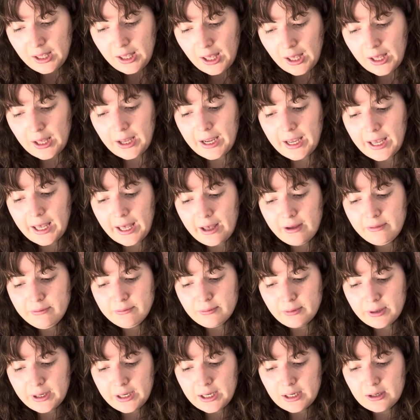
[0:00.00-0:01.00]
I have
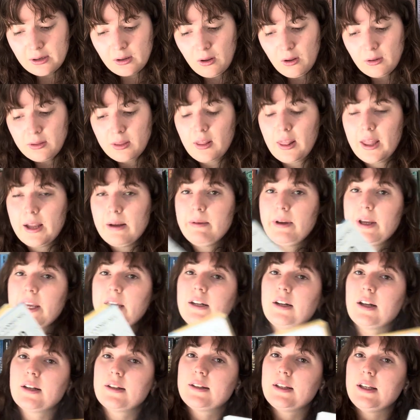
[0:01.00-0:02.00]
read All the Light We
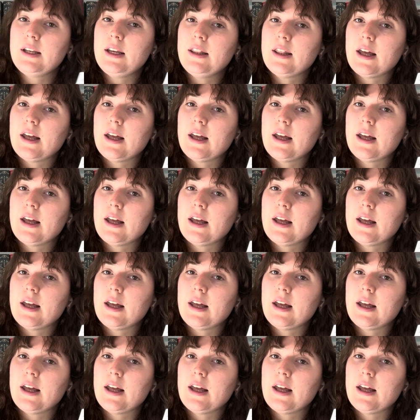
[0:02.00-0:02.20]
Cannot See.